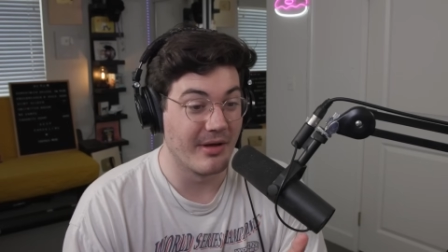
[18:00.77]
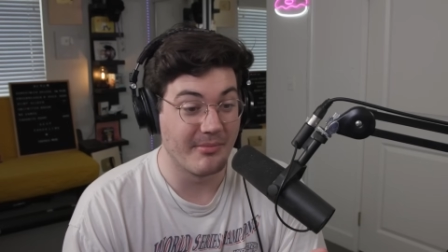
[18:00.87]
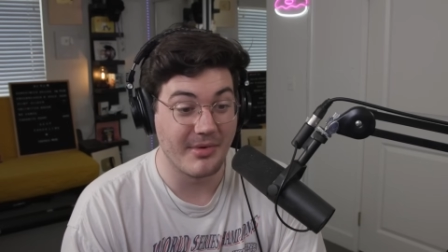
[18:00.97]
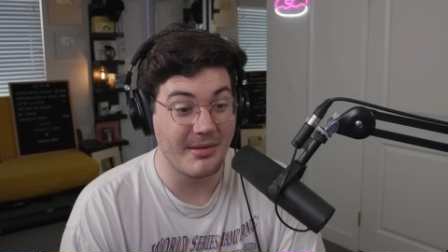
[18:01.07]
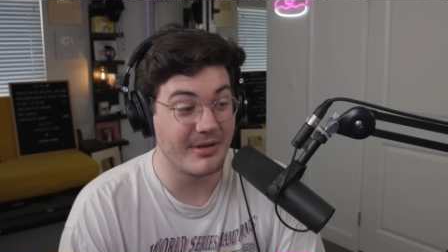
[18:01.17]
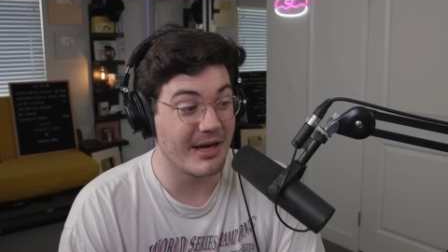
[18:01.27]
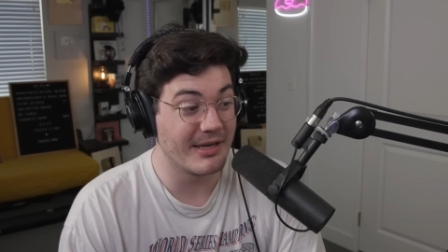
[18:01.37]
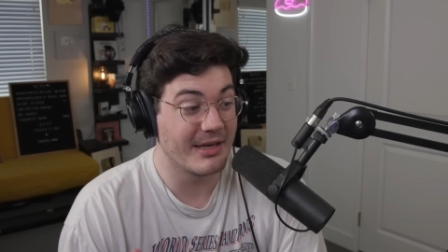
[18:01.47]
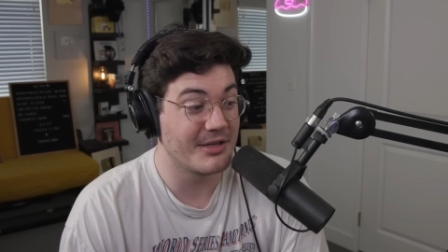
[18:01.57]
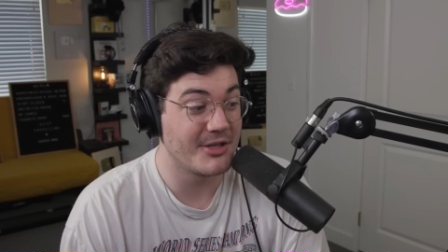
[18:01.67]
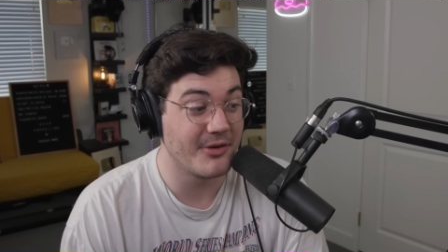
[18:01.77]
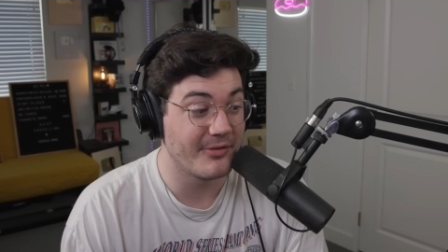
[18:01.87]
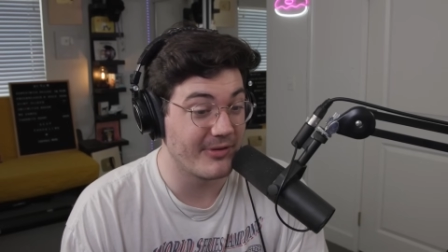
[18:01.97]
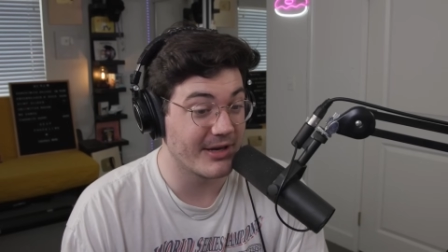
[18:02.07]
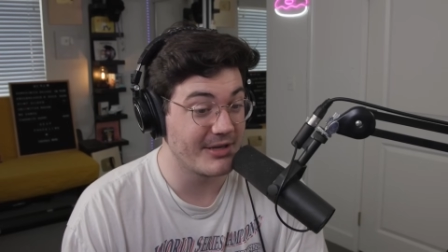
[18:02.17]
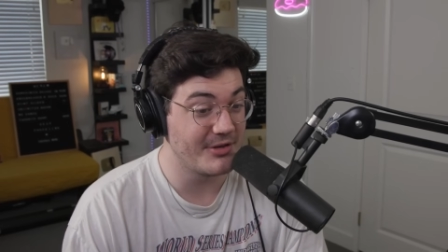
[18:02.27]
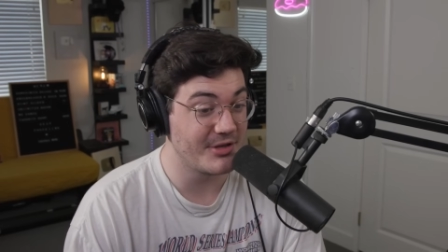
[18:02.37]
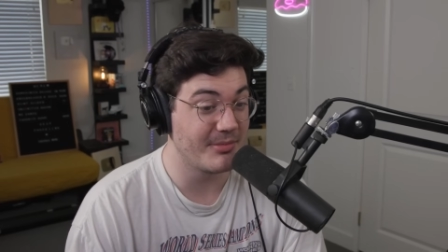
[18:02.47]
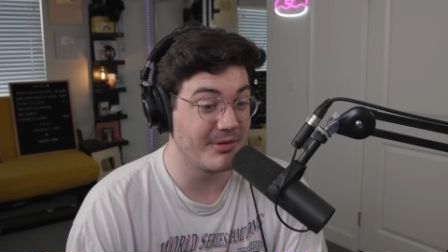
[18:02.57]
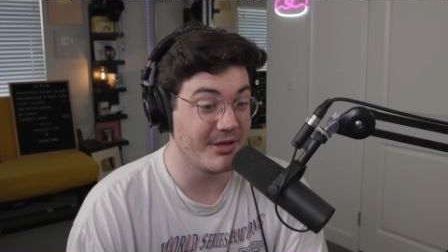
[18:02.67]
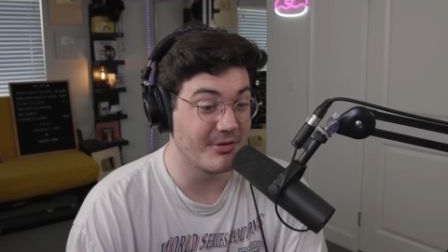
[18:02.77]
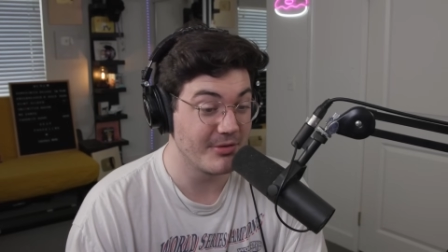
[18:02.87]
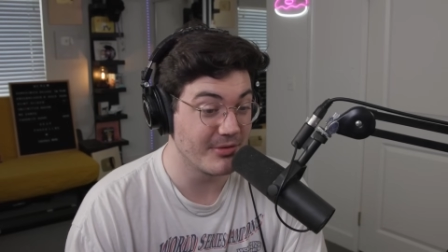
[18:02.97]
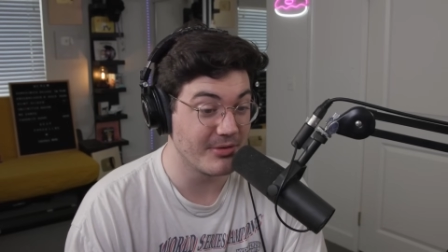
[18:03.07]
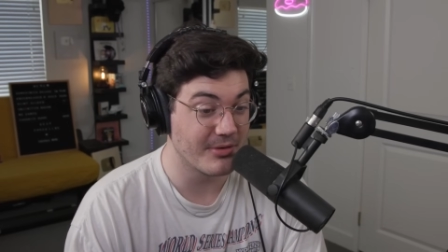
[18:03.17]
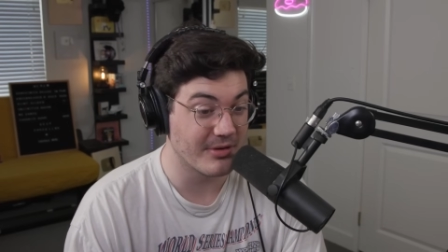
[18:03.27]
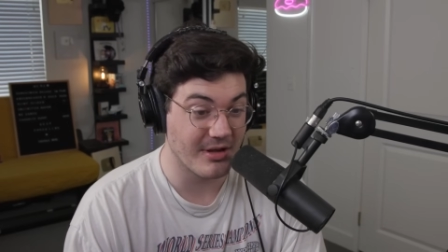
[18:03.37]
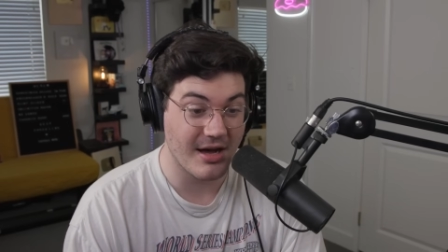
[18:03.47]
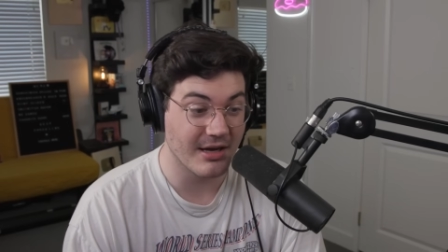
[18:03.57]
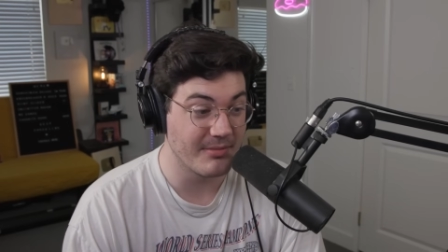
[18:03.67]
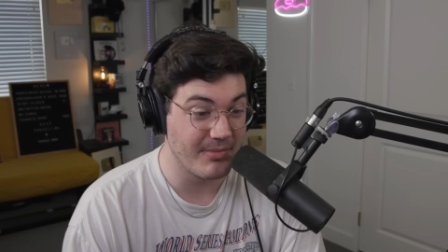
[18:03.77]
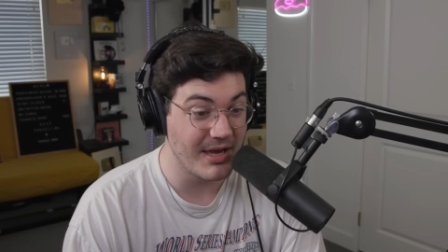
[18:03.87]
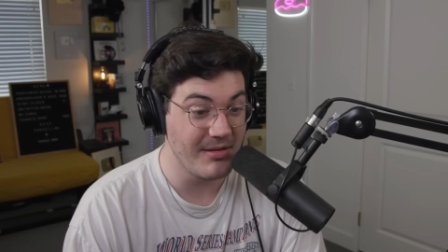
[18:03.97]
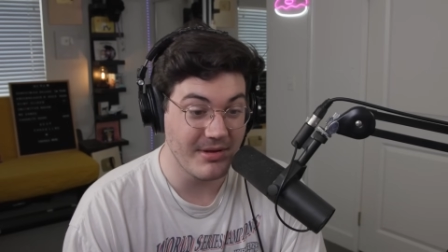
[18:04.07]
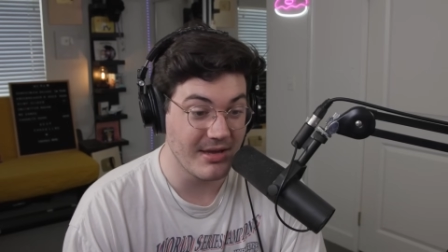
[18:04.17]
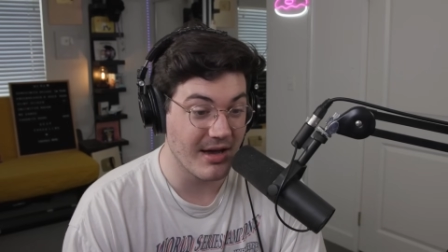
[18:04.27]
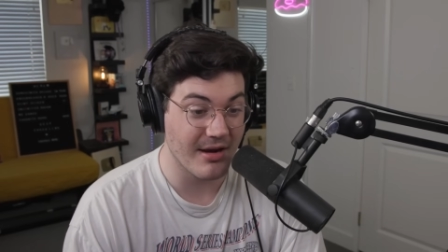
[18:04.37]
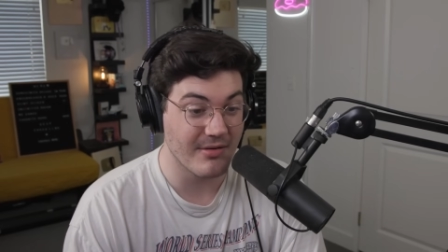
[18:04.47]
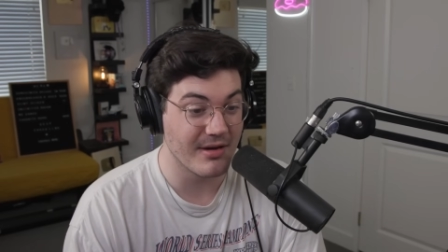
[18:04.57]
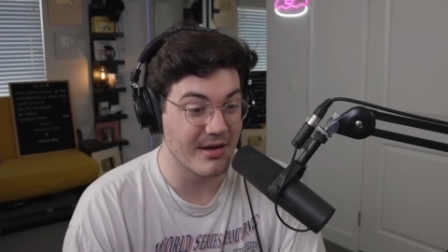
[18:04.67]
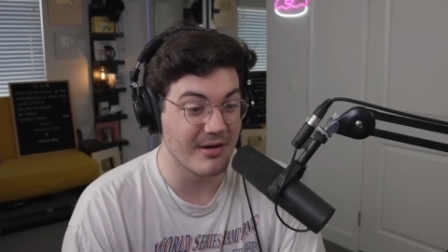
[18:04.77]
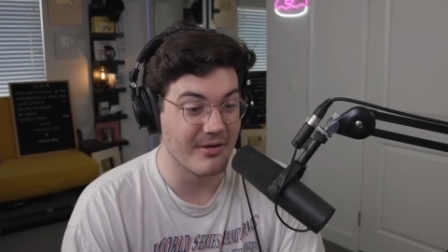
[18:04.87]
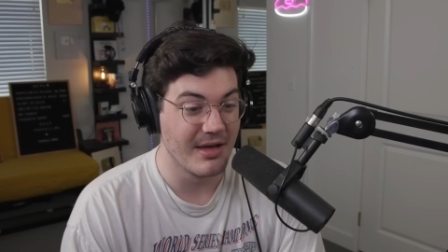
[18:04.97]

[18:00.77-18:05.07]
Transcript: maybe I'd get you a fucking Ghibli cuckoo clock. Maybe I don't know.